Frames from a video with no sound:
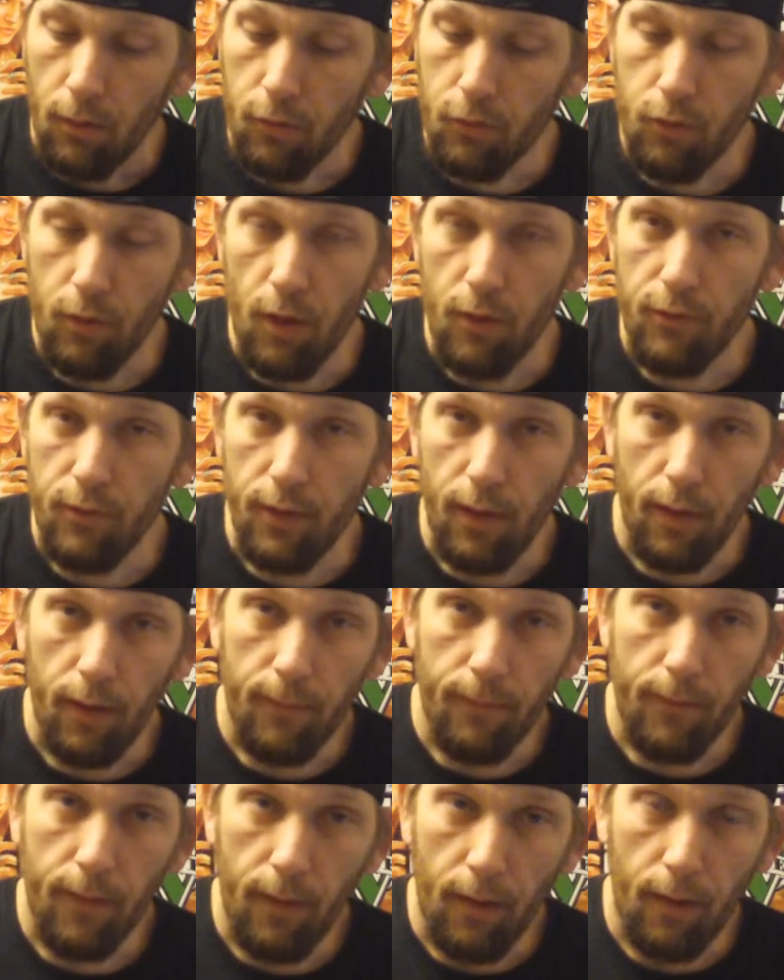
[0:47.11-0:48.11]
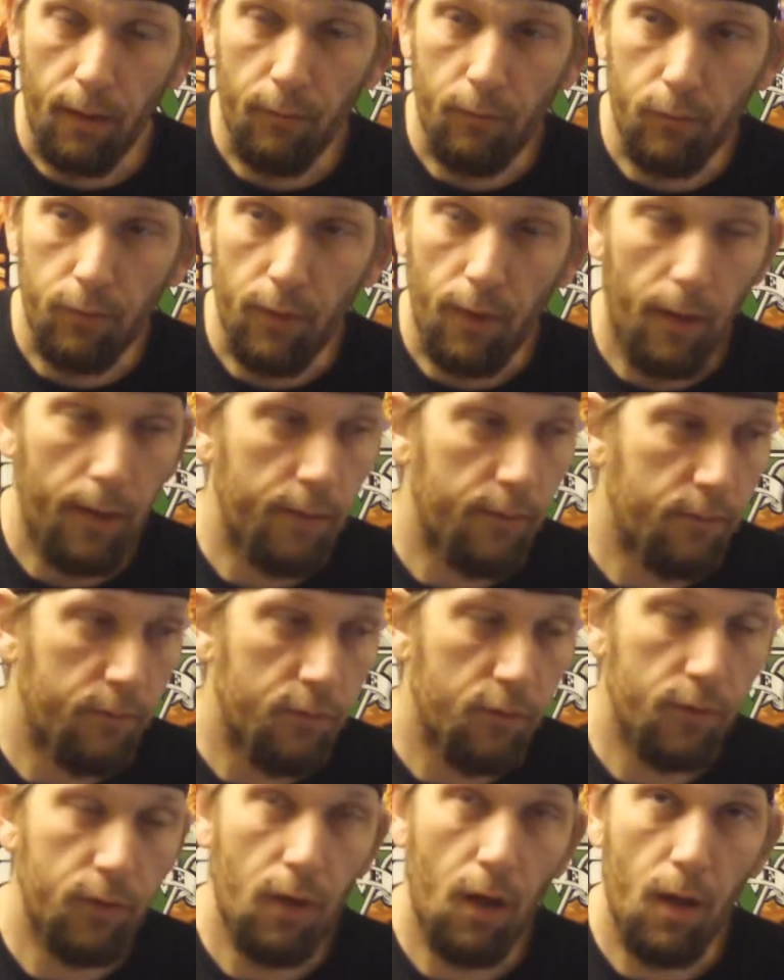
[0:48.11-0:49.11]
strategy guide that I
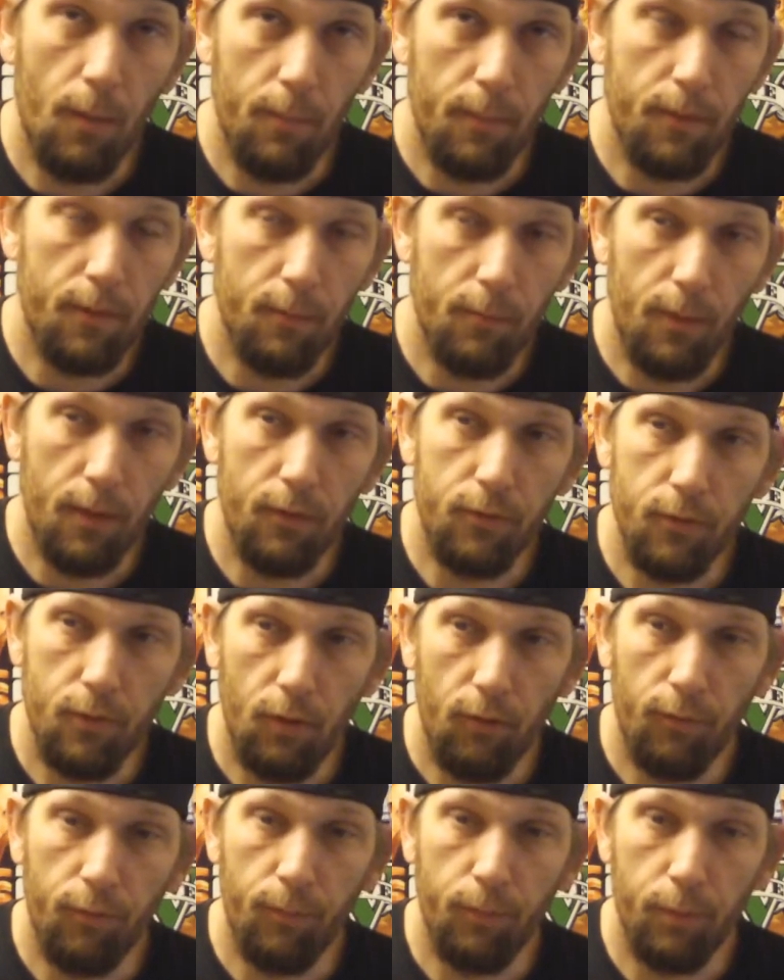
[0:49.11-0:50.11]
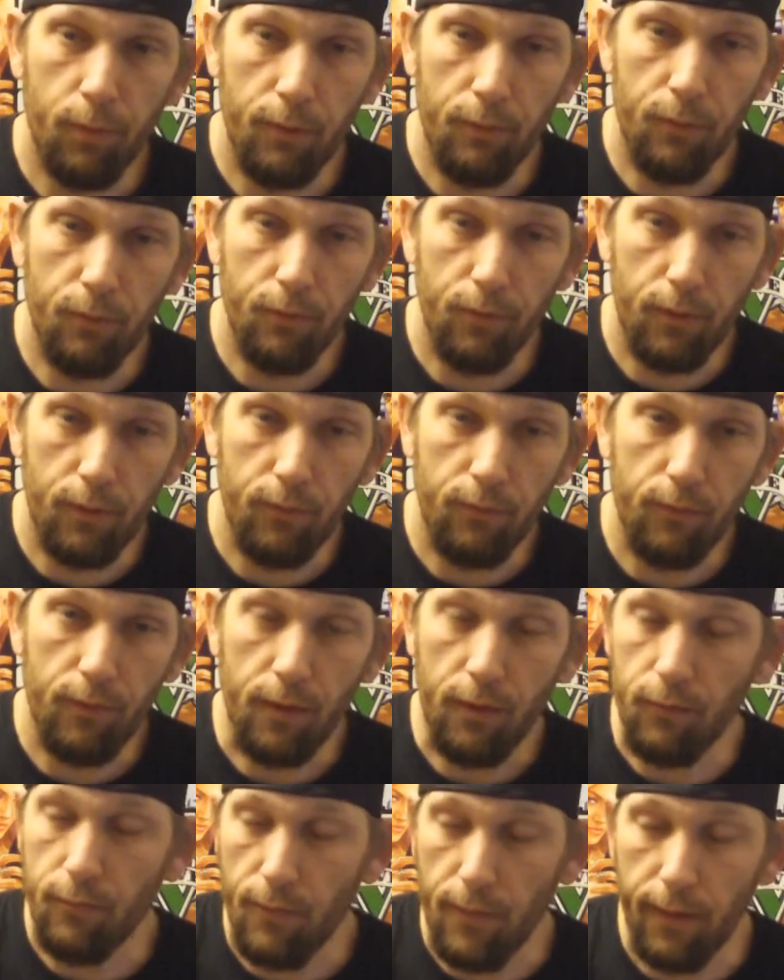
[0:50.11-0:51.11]
just commented to myself previously,
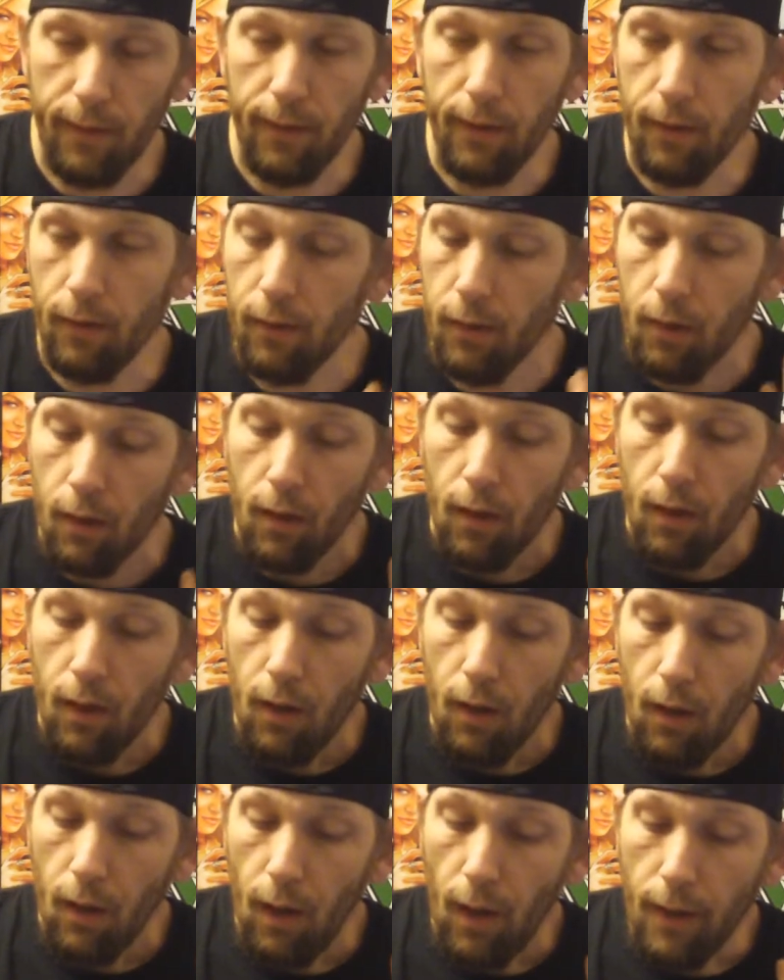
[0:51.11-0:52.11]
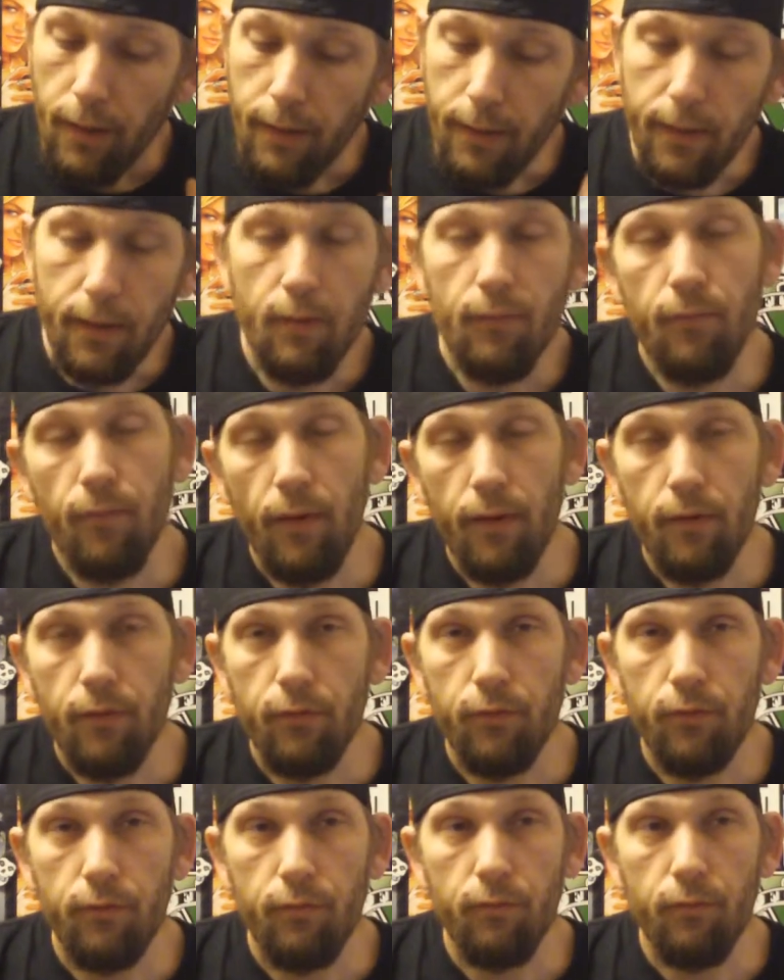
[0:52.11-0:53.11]
thinking I need to find
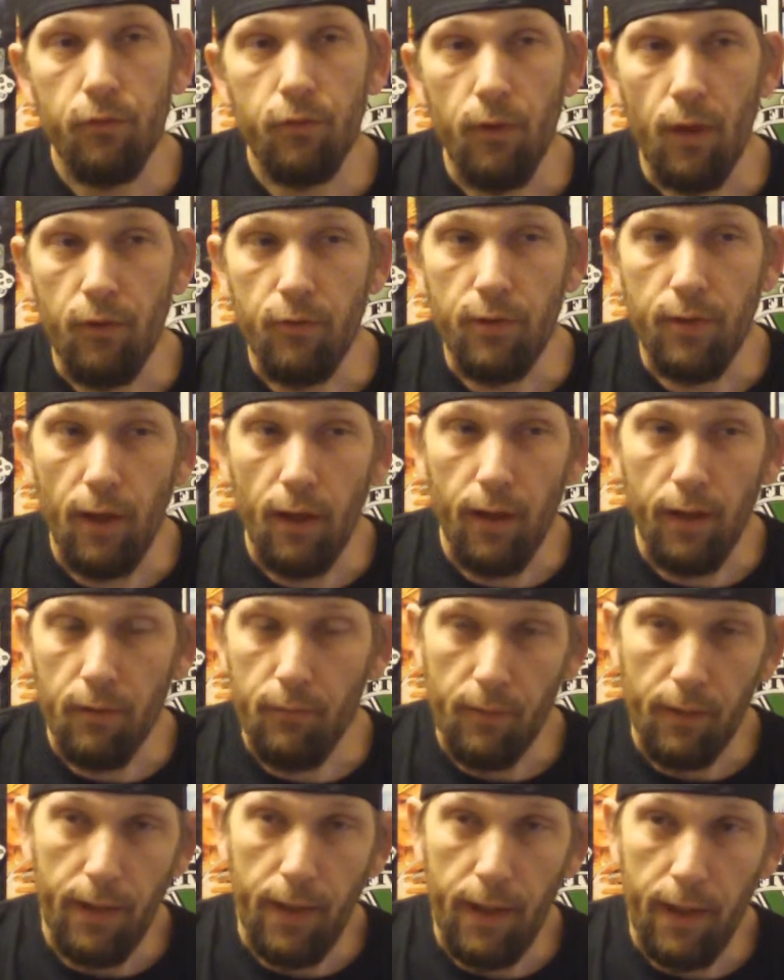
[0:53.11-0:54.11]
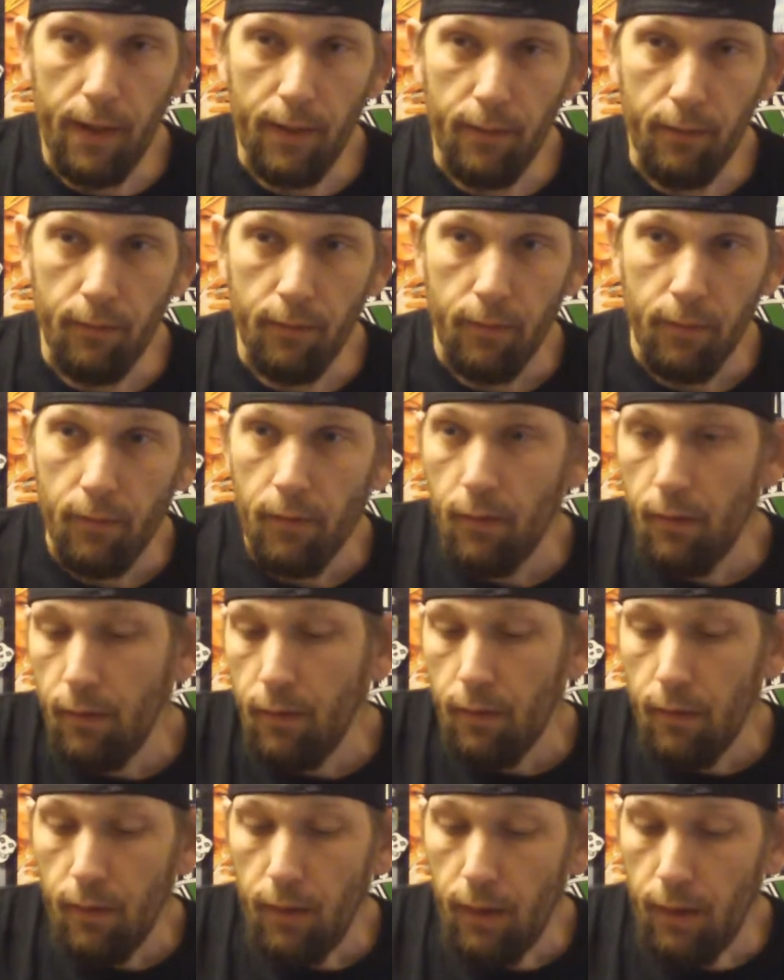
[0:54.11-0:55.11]
this strategy guide if I can.
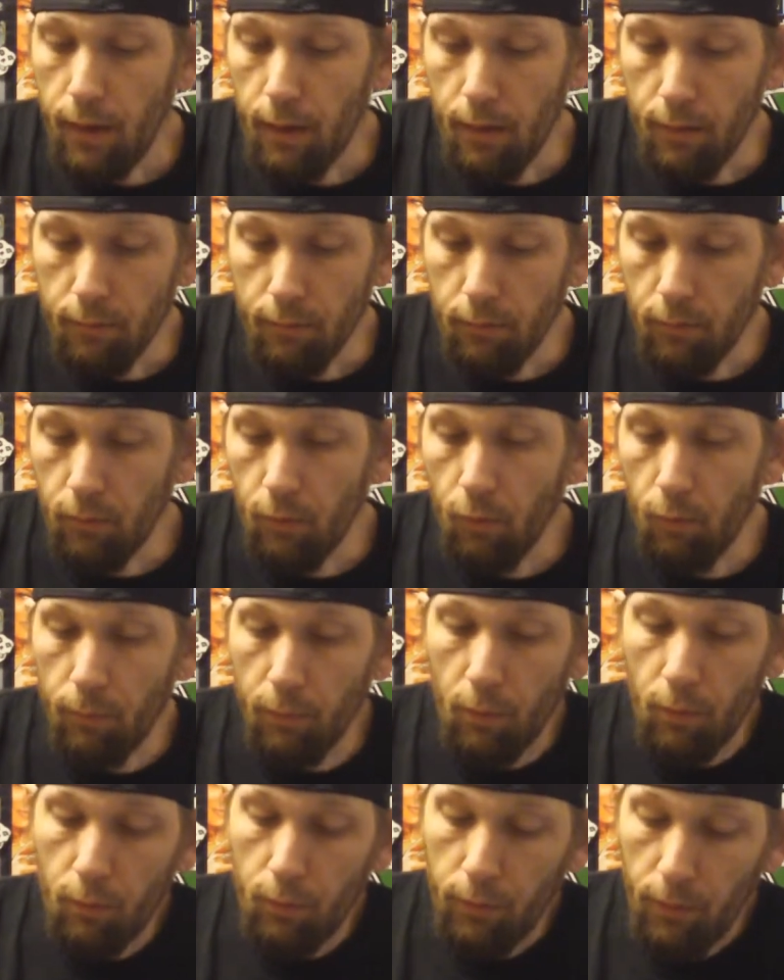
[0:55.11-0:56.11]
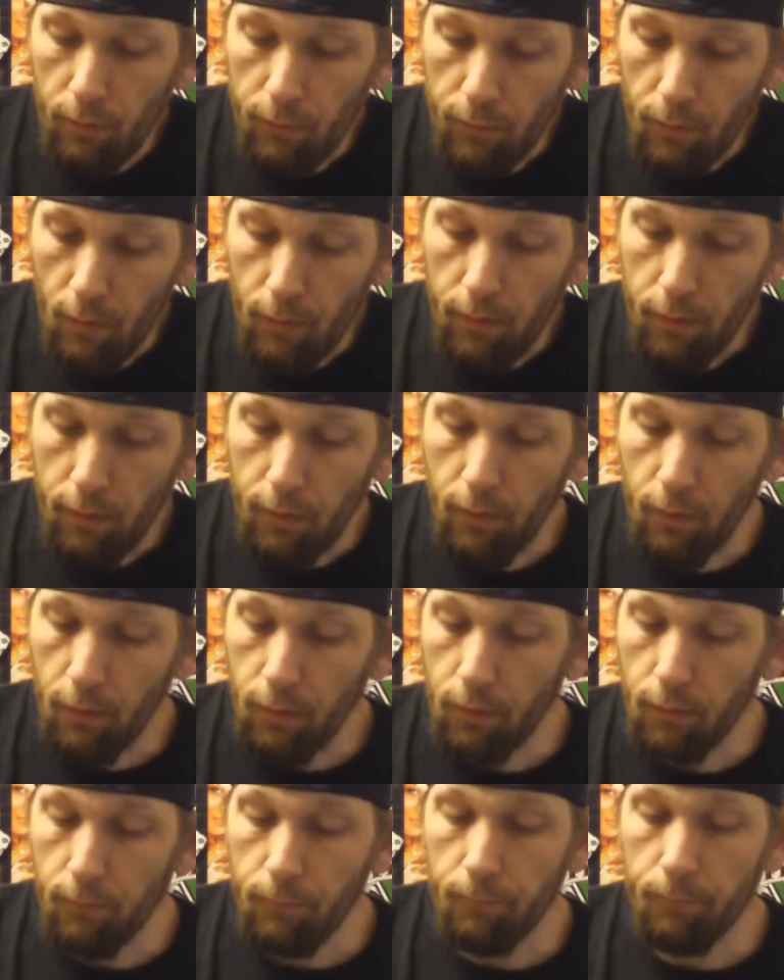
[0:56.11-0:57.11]
And lo and behold, I found it.
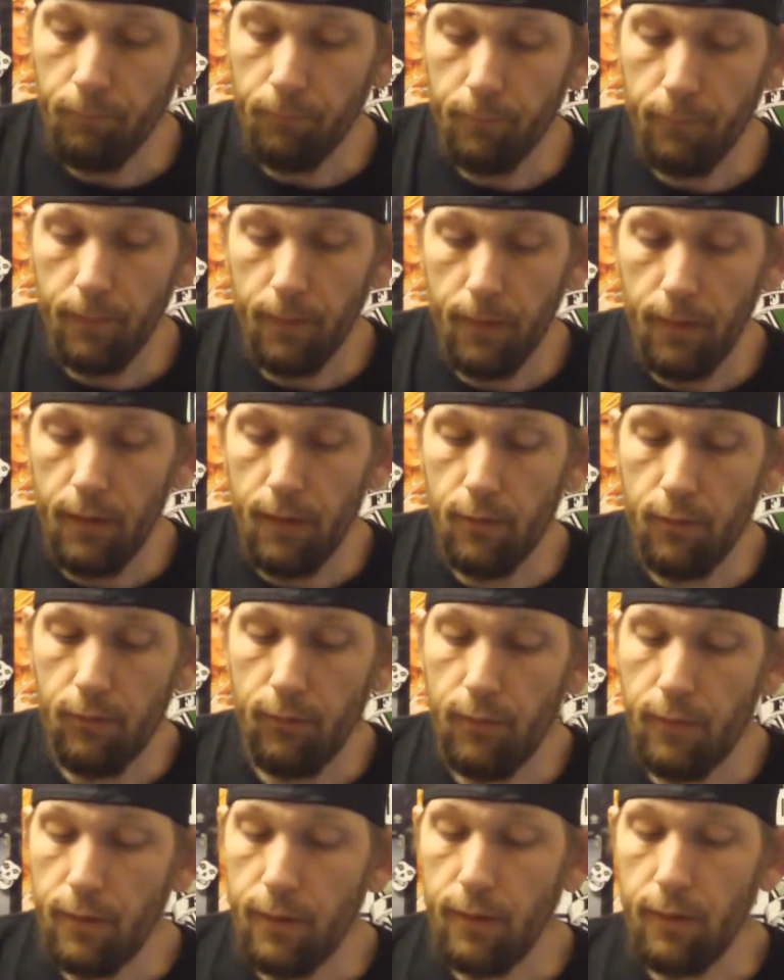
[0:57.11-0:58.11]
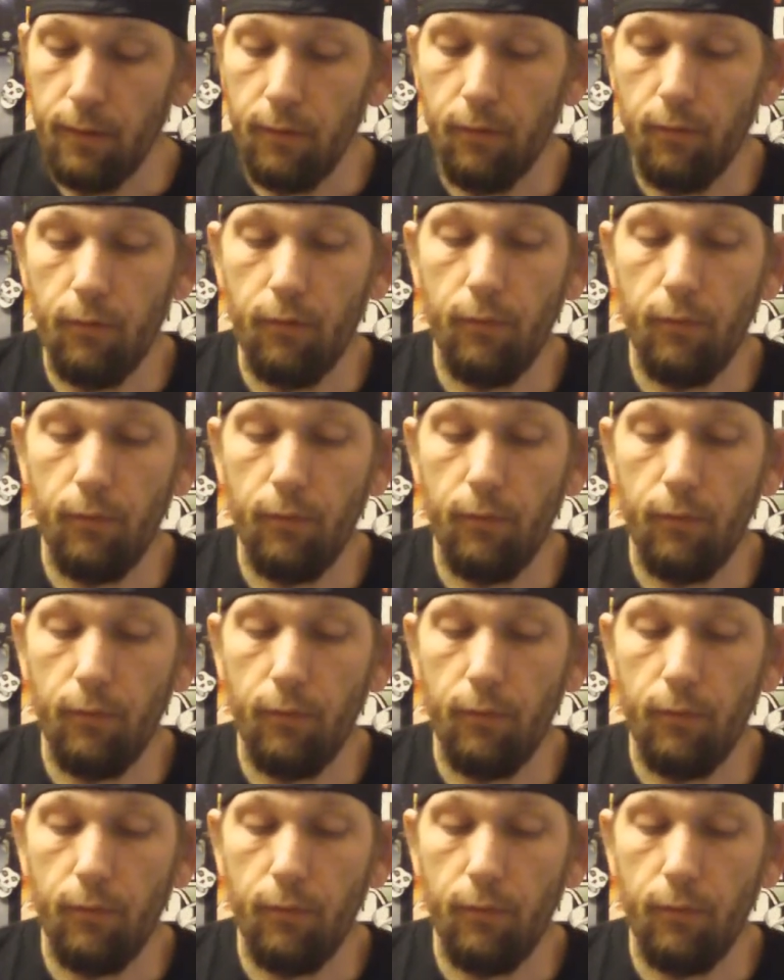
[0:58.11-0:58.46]
It's the